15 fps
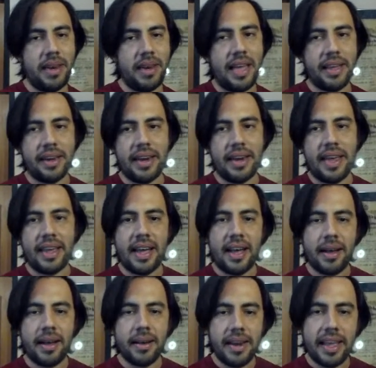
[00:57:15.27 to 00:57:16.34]
like
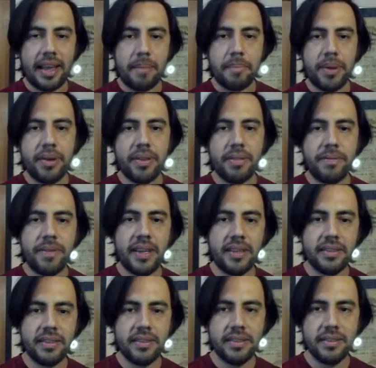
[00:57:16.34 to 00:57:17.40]
a peer
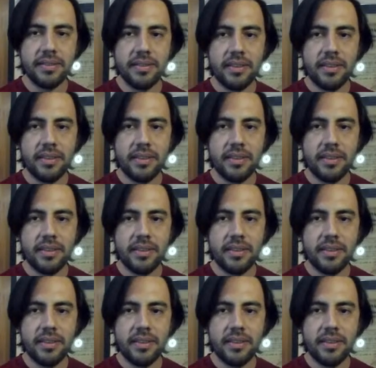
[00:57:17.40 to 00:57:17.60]
defense.